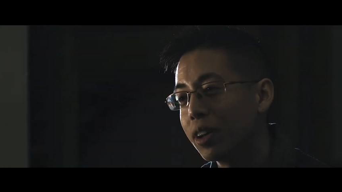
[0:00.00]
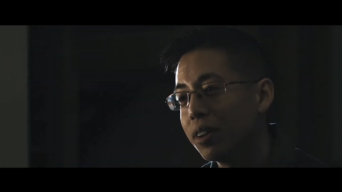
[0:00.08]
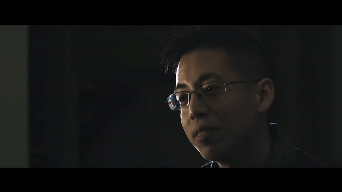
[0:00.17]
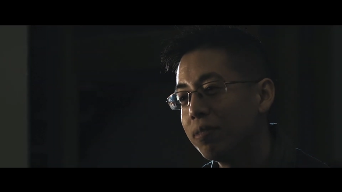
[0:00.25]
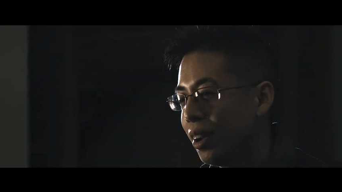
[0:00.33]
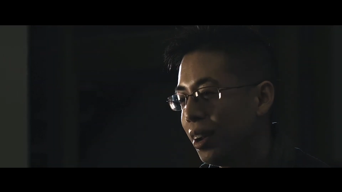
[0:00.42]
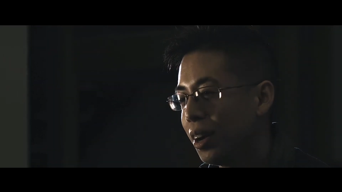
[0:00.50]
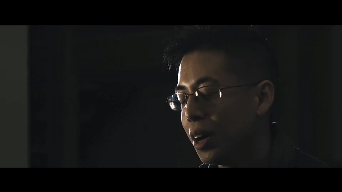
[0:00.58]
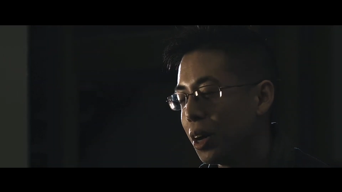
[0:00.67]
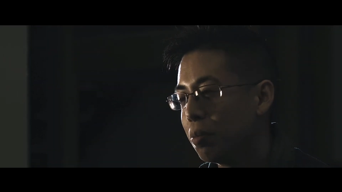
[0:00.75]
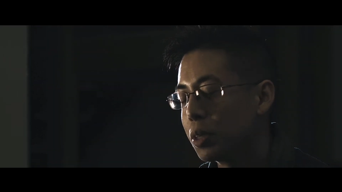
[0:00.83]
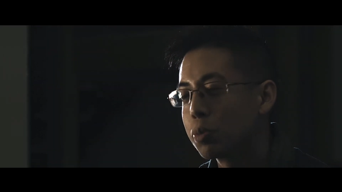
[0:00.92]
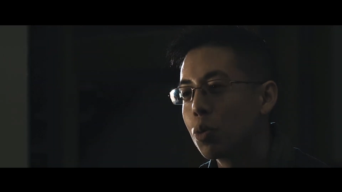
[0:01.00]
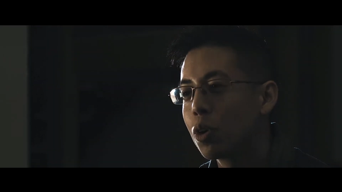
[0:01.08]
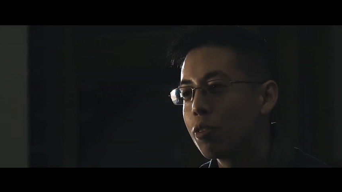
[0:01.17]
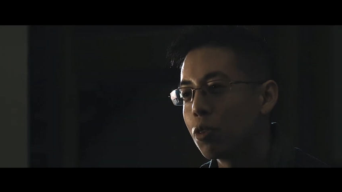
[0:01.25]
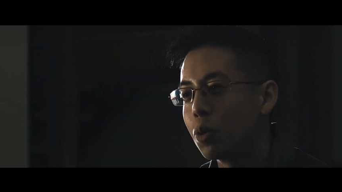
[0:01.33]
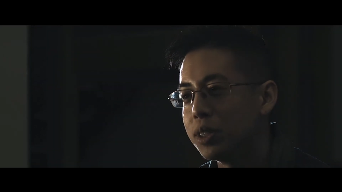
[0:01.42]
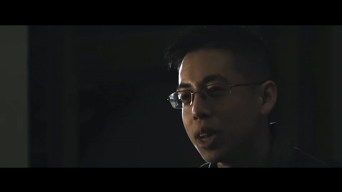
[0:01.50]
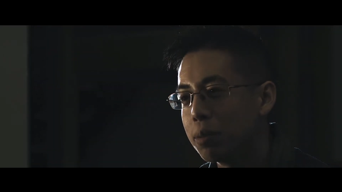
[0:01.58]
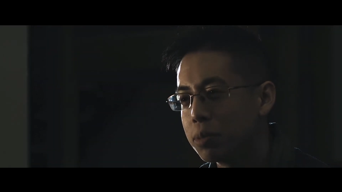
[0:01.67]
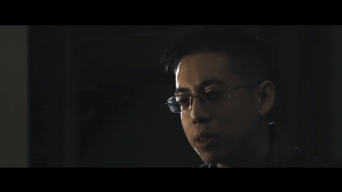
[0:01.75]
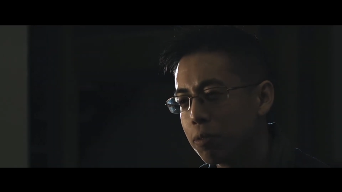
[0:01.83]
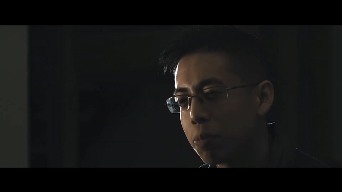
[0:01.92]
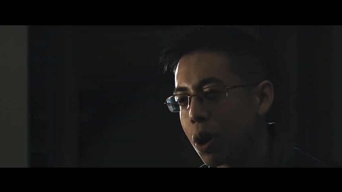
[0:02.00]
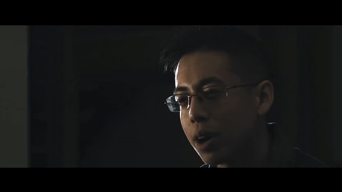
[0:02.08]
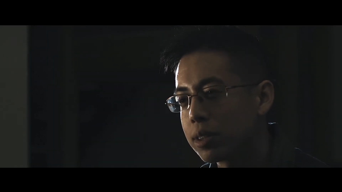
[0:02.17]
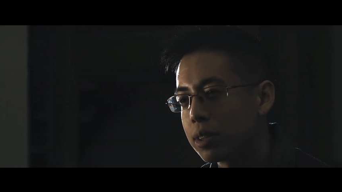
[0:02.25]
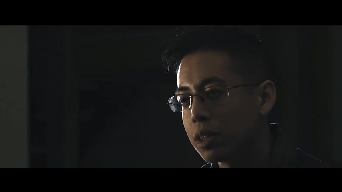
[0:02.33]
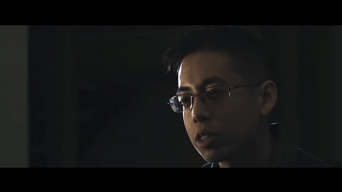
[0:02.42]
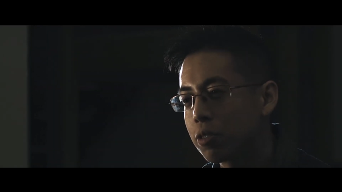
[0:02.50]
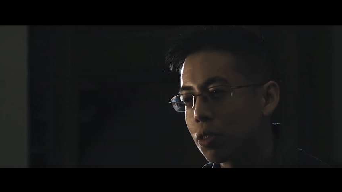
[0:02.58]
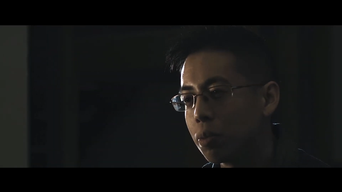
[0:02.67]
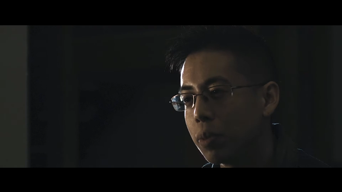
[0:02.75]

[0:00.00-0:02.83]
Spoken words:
it. It's more of a redemptive process for